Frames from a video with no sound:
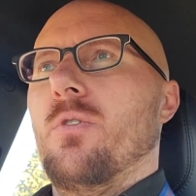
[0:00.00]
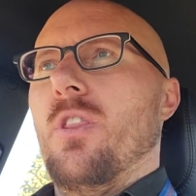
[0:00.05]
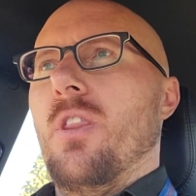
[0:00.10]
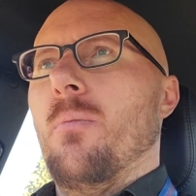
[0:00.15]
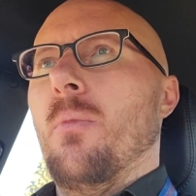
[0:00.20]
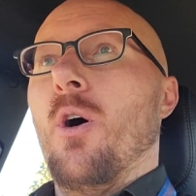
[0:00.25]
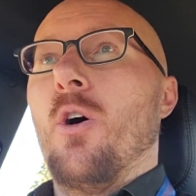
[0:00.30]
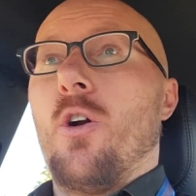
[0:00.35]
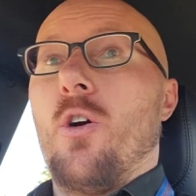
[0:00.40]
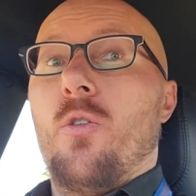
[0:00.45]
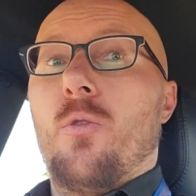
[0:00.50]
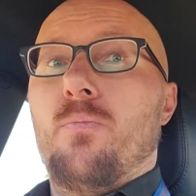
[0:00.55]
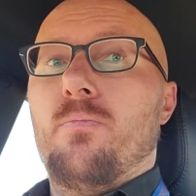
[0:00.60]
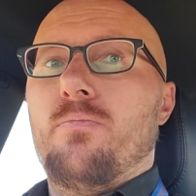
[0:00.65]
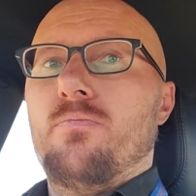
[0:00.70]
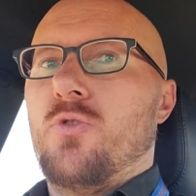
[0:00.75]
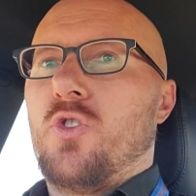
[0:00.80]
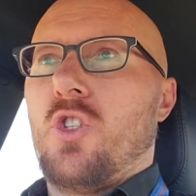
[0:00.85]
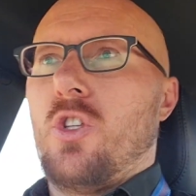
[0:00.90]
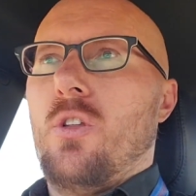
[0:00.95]
motor,
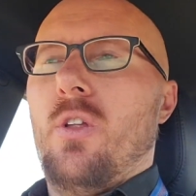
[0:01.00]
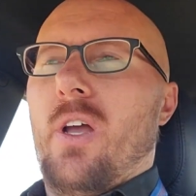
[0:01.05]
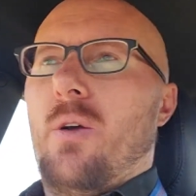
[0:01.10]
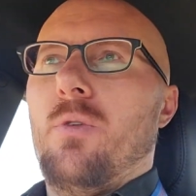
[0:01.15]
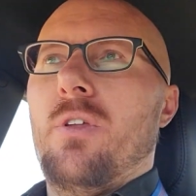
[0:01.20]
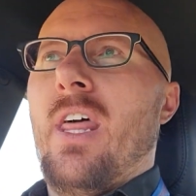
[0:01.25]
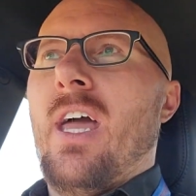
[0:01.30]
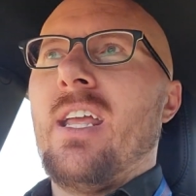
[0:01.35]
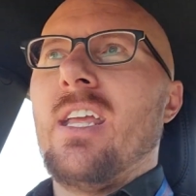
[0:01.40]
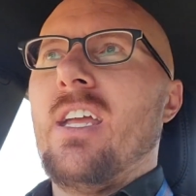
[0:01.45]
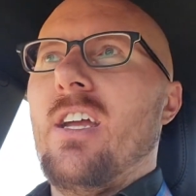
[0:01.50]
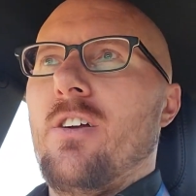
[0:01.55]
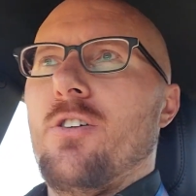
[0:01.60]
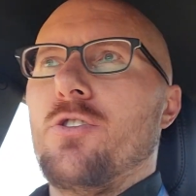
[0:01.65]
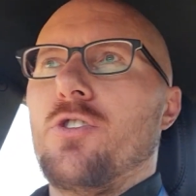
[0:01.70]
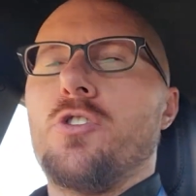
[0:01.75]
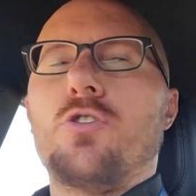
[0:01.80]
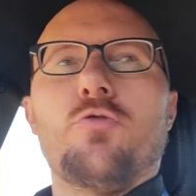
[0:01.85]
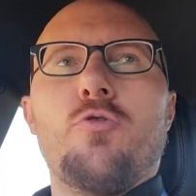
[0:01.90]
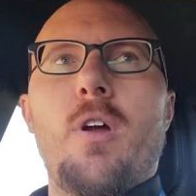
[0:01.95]
like when that gear
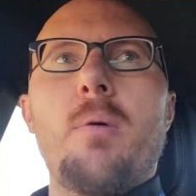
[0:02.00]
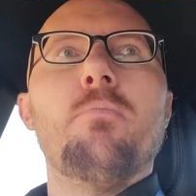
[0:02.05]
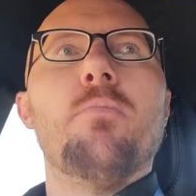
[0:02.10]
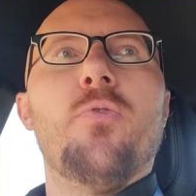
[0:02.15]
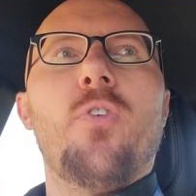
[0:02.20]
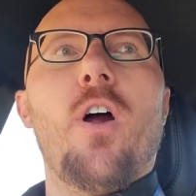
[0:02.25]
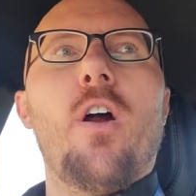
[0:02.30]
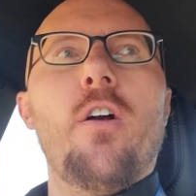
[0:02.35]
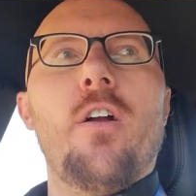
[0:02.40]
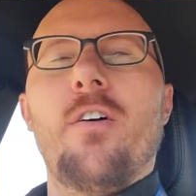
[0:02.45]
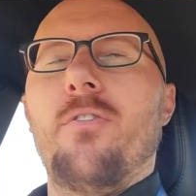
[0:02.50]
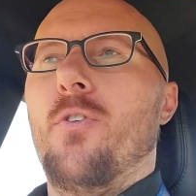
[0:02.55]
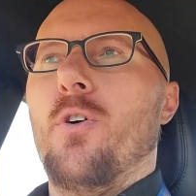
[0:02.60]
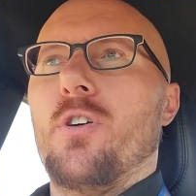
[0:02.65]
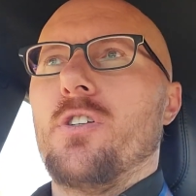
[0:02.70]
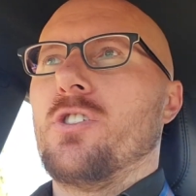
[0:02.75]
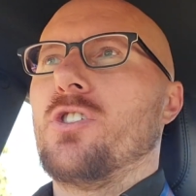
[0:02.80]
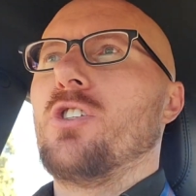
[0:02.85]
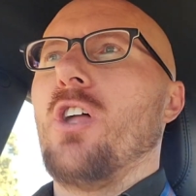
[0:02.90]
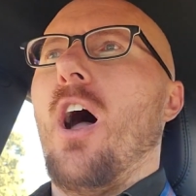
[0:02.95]
stripped far enough for
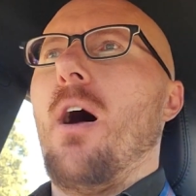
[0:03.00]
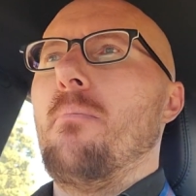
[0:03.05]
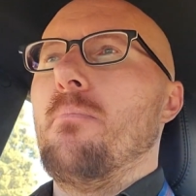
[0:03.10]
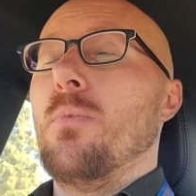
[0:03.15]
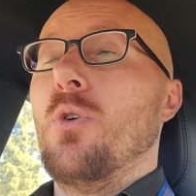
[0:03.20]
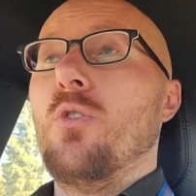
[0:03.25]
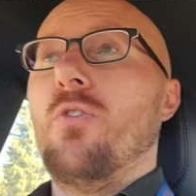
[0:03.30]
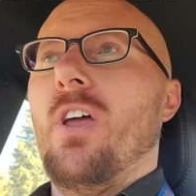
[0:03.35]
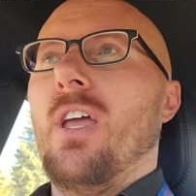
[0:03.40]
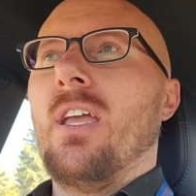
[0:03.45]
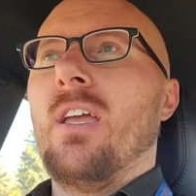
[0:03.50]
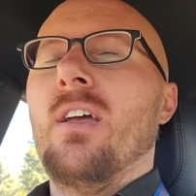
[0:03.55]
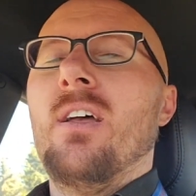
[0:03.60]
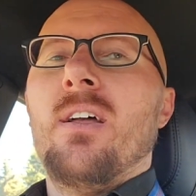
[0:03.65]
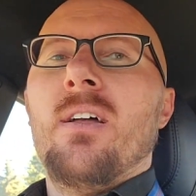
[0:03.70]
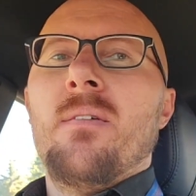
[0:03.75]
it to stop moving.